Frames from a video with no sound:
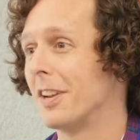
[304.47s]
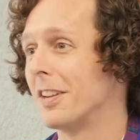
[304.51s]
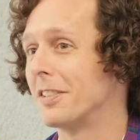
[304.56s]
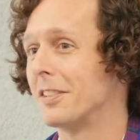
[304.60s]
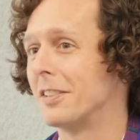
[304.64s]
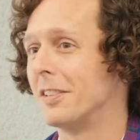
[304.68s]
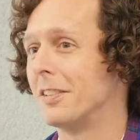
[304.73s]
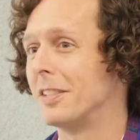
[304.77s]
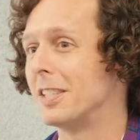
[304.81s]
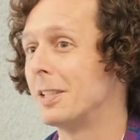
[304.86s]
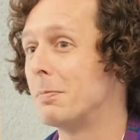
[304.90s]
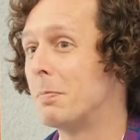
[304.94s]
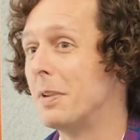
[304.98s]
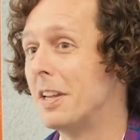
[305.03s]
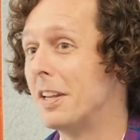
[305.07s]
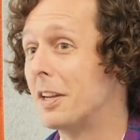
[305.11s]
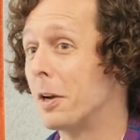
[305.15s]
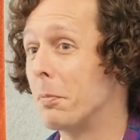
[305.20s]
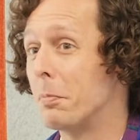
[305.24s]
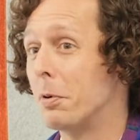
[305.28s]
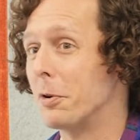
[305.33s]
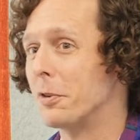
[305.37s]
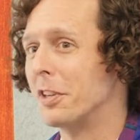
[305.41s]
doesn't speak
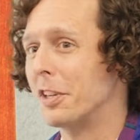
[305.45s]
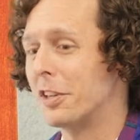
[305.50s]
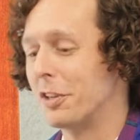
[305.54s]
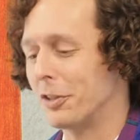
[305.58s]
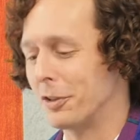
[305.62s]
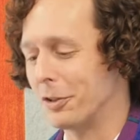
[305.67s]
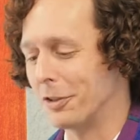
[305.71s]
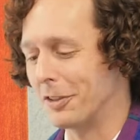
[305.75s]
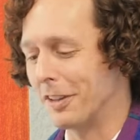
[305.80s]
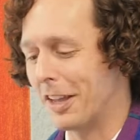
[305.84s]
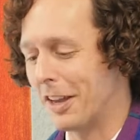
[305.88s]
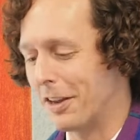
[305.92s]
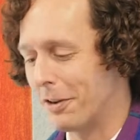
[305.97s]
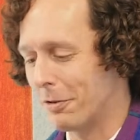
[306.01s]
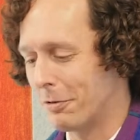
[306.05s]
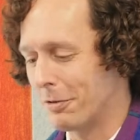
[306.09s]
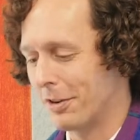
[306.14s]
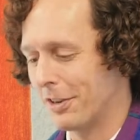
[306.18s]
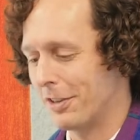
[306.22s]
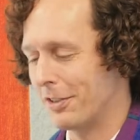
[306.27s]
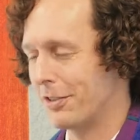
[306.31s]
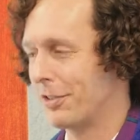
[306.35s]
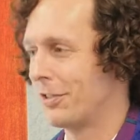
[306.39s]
a particular
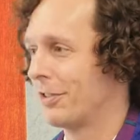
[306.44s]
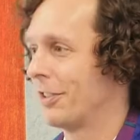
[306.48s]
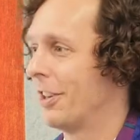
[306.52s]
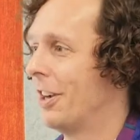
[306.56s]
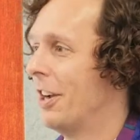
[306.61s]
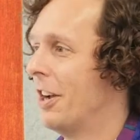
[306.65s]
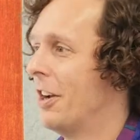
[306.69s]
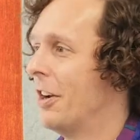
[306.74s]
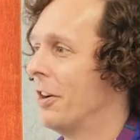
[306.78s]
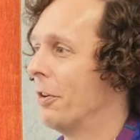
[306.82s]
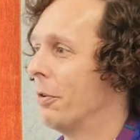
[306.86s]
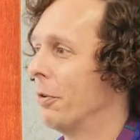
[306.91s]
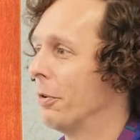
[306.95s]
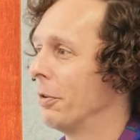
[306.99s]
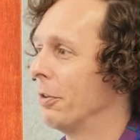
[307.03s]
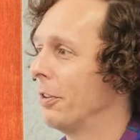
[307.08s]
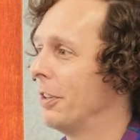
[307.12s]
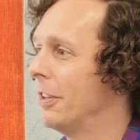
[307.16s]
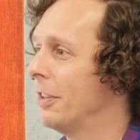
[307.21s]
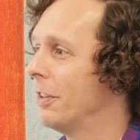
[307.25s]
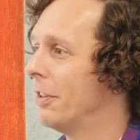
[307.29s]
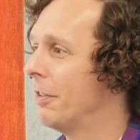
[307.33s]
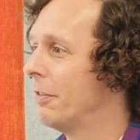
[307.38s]
language or
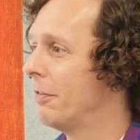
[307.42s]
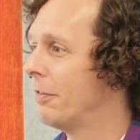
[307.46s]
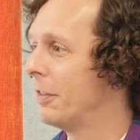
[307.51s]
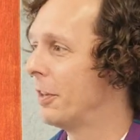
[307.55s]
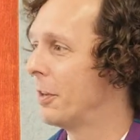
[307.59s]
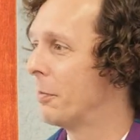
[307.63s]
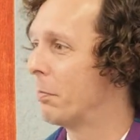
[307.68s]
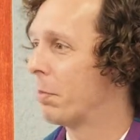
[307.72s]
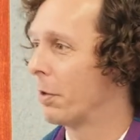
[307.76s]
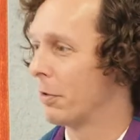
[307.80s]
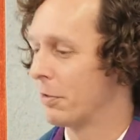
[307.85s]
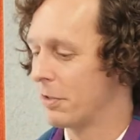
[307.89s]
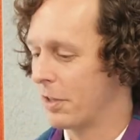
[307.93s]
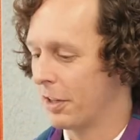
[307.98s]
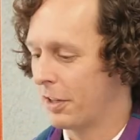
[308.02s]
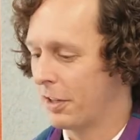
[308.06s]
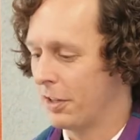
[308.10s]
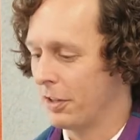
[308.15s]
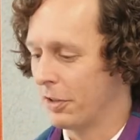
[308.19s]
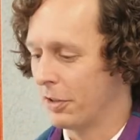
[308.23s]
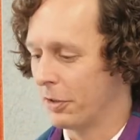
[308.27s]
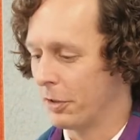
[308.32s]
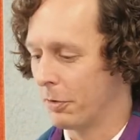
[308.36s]
live in a
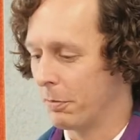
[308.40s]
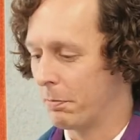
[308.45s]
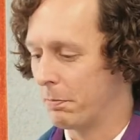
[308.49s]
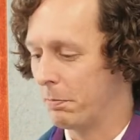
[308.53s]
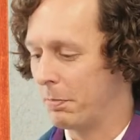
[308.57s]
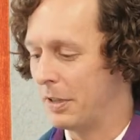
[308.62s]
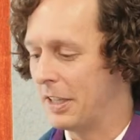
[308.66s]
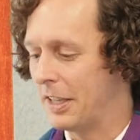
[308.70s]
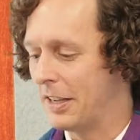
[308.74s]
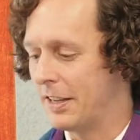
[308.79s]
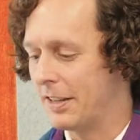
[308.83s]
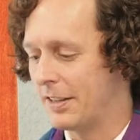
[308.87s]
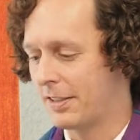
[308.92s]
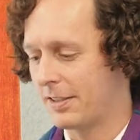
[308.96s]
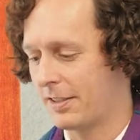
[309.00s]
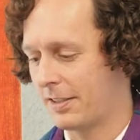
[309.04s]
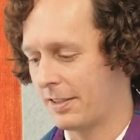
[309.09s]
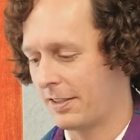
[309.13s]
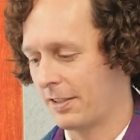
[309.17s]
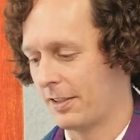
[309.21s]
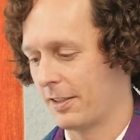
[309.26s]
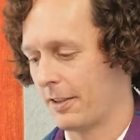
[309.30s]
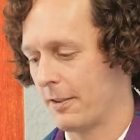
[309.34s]
particular
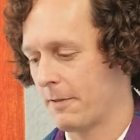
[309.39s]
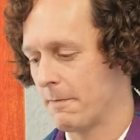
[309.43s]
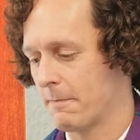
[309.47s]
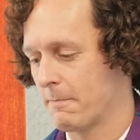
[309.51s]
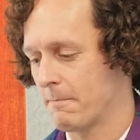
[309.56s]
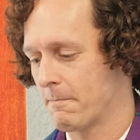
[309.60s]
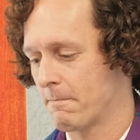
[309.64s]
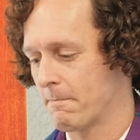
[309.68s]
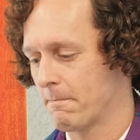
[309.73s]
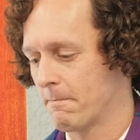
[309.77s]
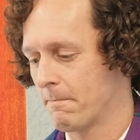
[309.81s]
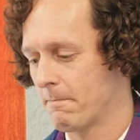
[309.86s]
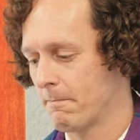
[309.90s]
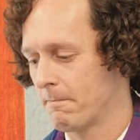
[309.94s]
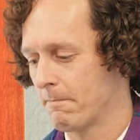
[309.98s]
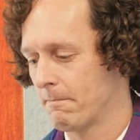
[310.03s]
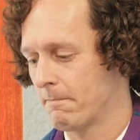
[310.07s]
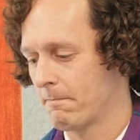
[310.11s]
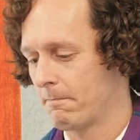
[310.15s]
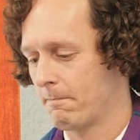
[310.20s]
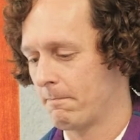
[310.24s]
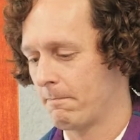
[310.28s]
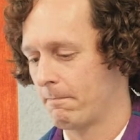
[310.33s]
place.
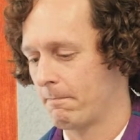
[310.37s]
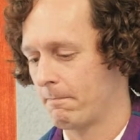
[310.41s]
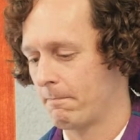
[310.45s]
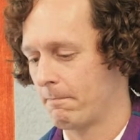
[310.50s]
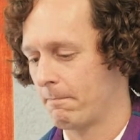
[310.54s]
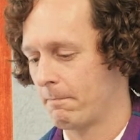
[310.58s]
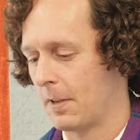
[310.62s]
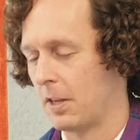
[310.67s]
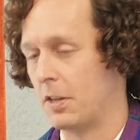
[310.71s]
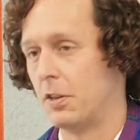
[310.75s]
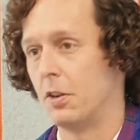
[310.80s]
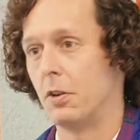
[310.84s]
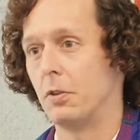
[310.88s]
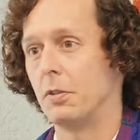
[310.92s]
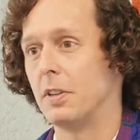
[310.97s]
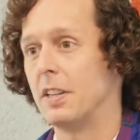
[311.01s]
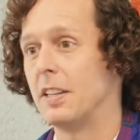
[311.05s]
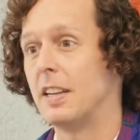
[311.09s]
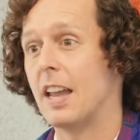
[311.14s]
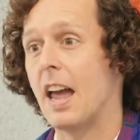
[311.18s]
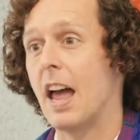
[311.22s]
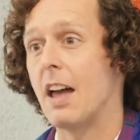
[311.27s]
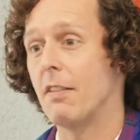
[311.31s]
You don't
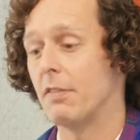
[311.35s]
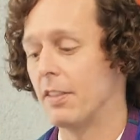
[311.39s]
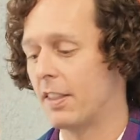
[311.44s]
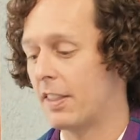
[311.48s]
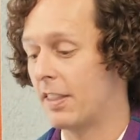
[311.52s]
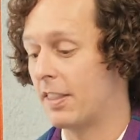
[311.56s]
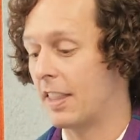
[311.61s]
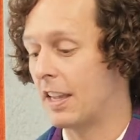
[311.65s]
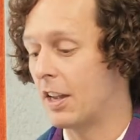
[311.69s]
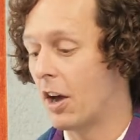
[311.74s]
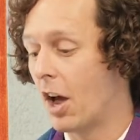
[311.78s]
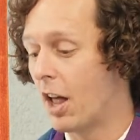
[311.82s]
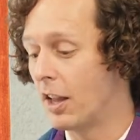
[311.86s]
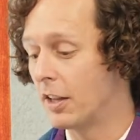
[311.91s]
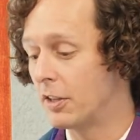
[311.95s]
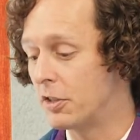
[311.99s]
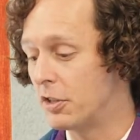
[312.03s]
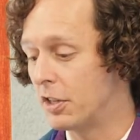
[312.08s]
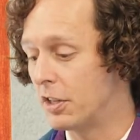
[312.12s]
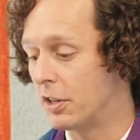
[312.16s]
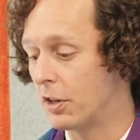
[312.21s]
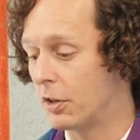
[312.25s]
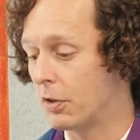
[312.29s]
need to have a
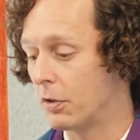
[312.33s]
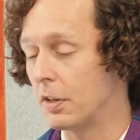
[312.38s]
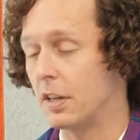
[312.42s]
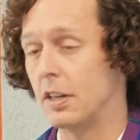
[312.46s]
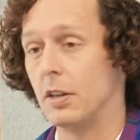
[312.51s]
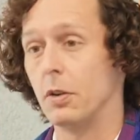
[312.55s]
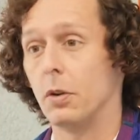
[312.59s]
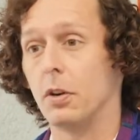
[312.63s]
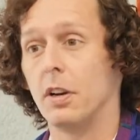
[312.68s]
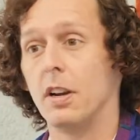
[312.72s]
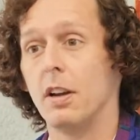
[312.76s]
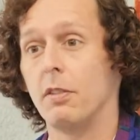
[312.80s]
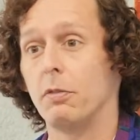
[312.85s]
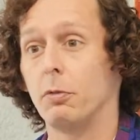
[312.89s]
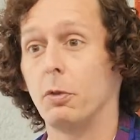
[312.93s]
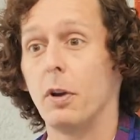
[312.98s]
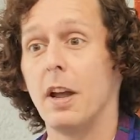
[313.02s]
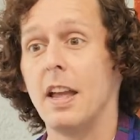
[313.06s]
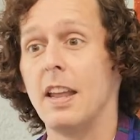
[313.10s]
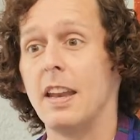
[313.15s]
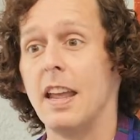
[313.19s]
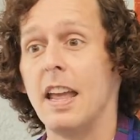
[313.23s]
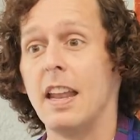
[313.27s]
theology degree or have
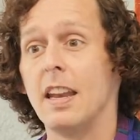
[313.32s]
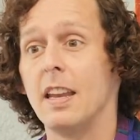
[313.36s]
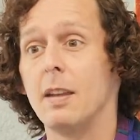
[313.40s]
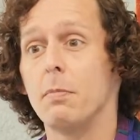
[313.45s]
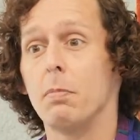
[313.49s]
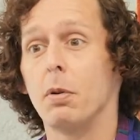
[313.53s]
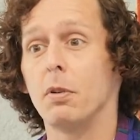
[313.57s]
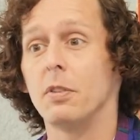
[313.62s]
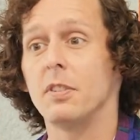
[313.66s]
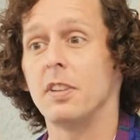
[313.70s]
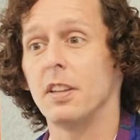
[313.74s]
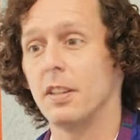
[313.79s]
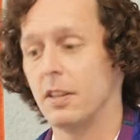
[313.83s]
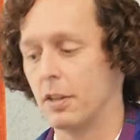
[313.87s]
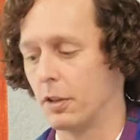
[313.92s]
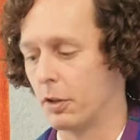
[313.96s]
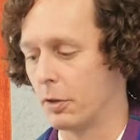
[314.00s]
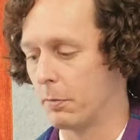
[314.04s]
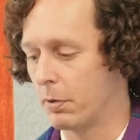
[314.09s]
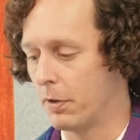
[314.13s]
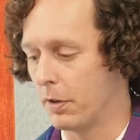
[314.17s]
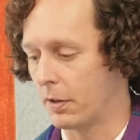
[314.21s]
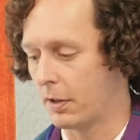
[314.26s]
read any
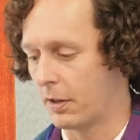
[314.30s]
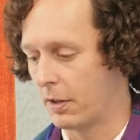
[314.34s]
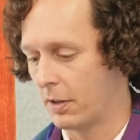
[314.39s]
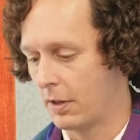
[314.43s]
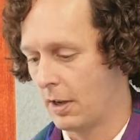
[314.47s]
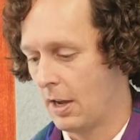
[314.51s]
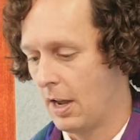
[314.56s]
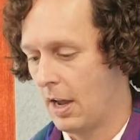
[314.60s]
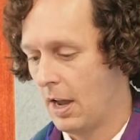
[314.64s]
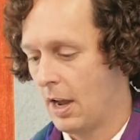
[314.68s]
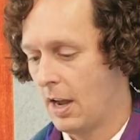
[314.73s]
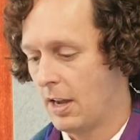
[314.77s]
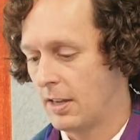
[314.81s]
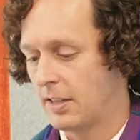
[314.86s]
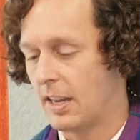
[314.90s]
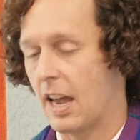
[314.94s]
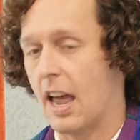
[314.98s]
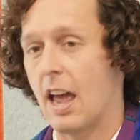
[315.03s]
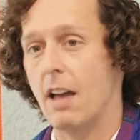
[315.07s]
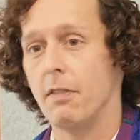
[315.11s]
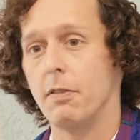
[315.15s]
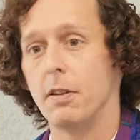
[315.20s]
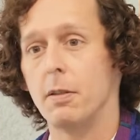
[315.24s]
particular book to
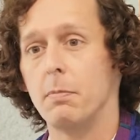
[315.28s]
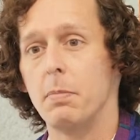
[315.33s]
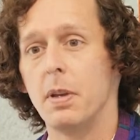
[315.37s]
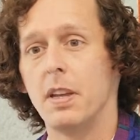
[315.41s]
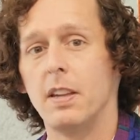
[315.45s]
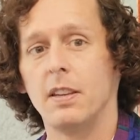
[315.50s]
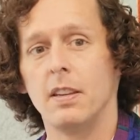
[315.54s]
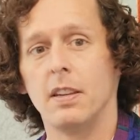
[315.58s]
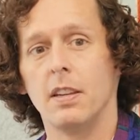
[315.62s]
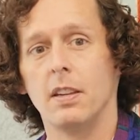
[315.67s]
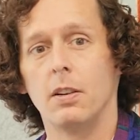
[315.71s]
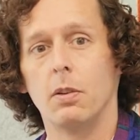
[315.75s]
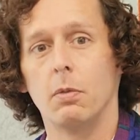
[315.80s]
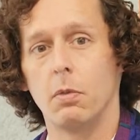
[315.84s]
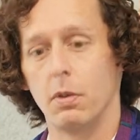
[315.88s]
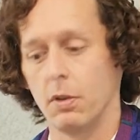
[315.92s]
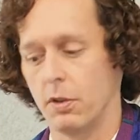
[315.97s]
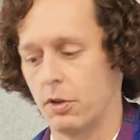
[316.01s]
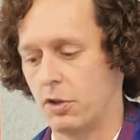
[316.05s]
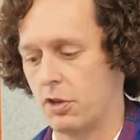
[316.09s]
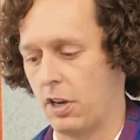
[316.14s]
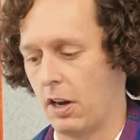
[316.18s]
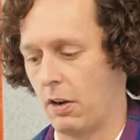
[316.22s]
have an opinion
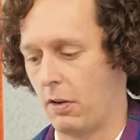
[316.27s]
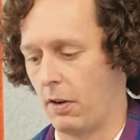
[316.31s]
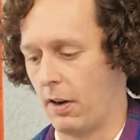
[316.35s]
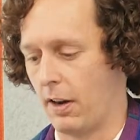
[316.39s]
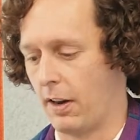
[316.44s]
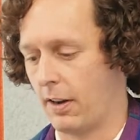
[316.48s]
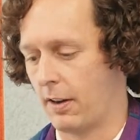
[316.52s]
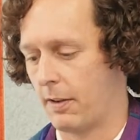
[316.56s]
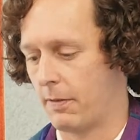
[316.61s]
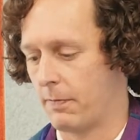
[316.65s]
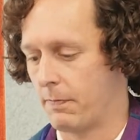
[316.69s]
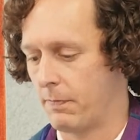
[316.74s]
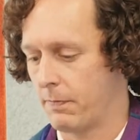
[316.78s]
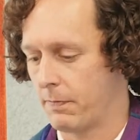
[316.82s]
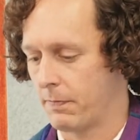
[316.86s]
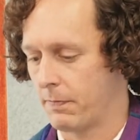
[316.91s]
worth sharing.